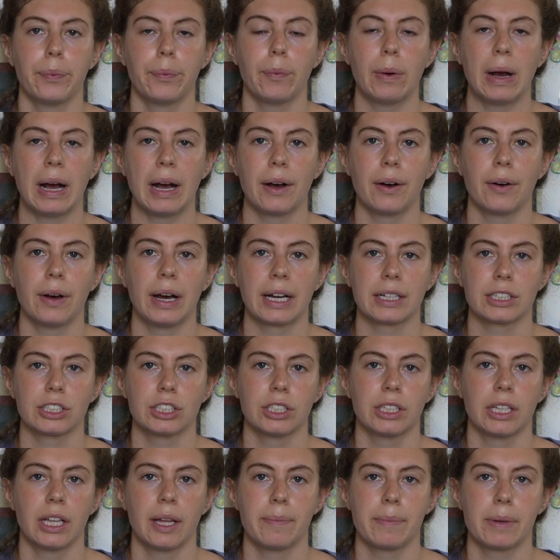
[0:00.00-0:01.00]
Wow,
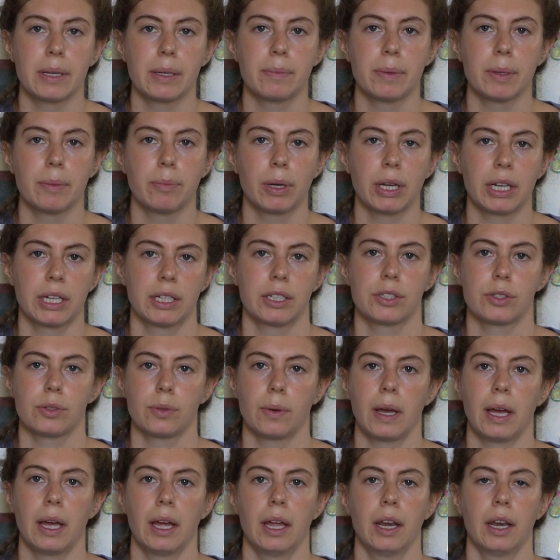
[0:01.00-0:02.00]
actually that made me break a
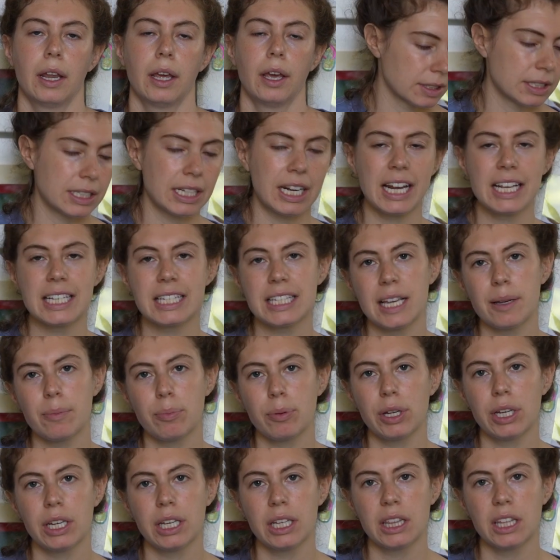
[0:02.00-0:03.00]
sweat. Did I say
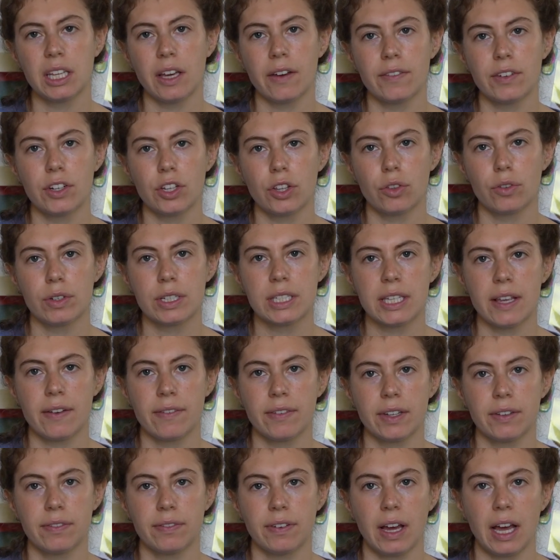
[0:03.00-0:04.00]
preheat the oven to
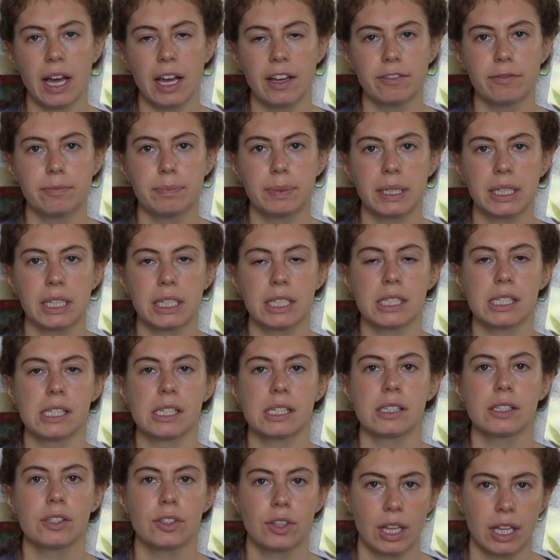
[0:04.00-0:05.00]
375? Because
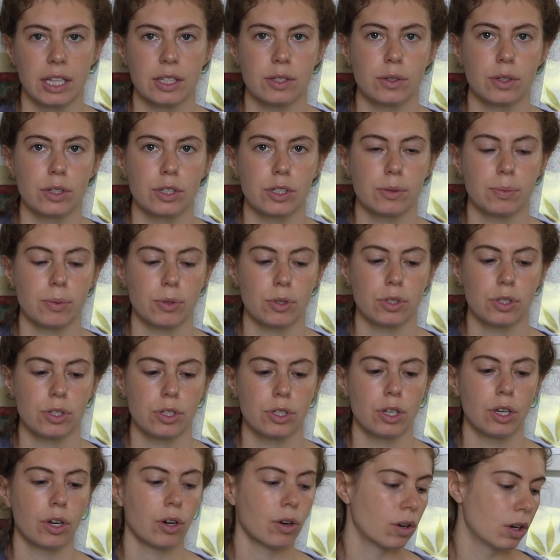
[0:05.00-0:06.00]
that's what you're supposed to
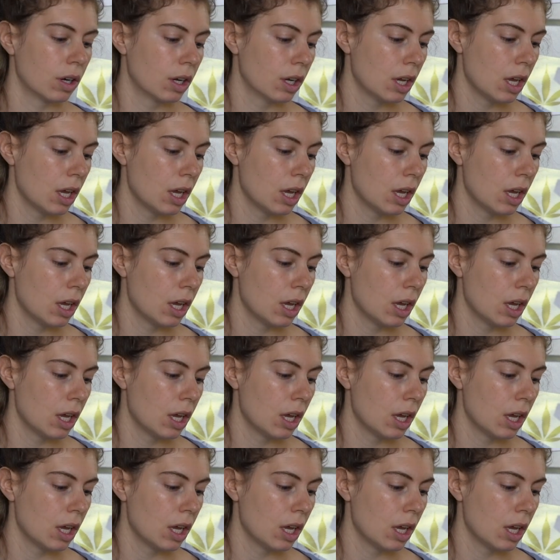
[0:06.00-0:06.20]
do.